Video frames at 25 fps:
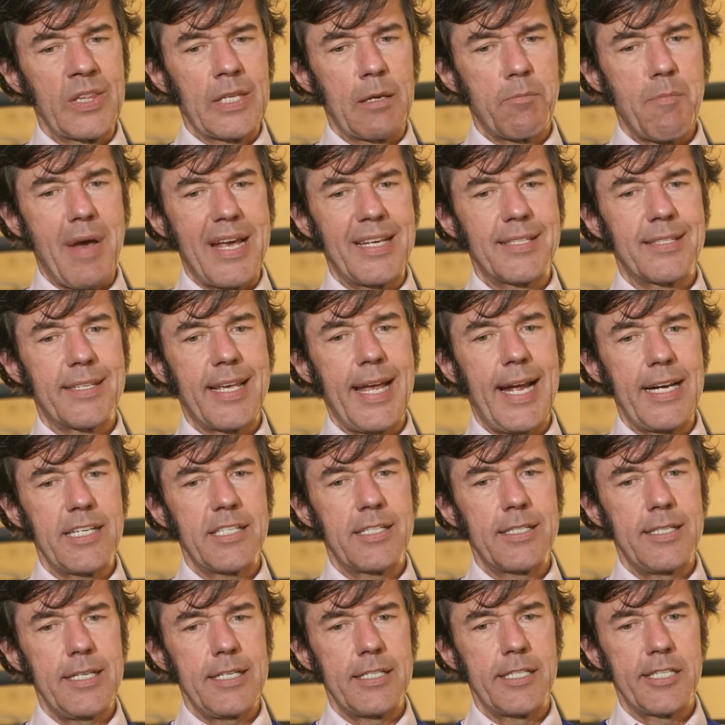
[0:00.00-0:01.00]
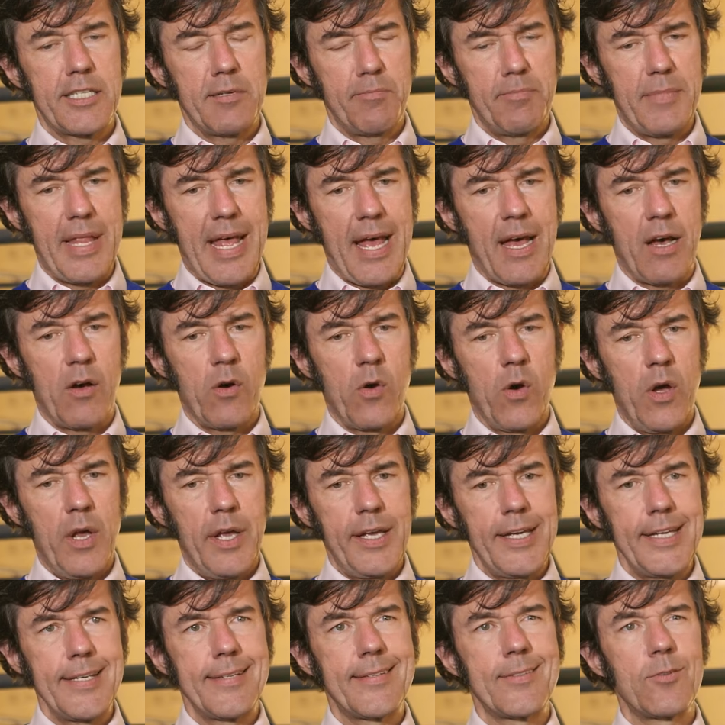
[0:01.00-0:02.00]
my sketch system now
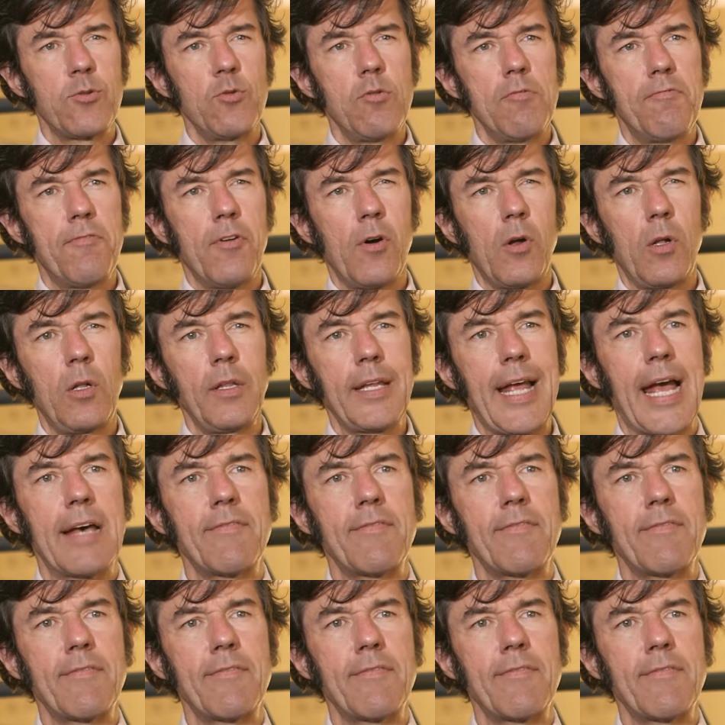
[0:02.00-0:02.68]
is twofold.